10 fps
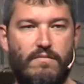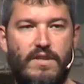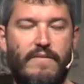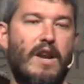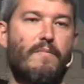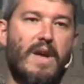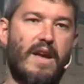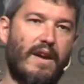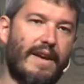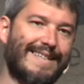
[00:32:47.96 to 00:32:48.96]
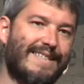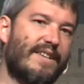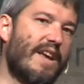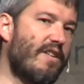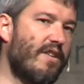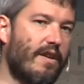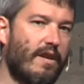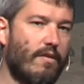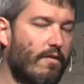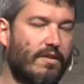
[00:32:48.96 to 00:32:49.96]
development,
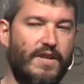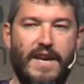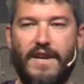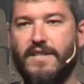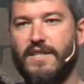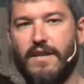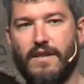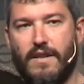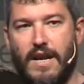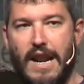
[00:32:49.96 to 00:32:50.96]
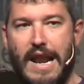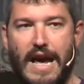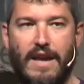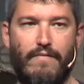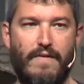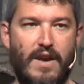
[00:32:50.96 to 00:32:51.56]
staging, or tests, and live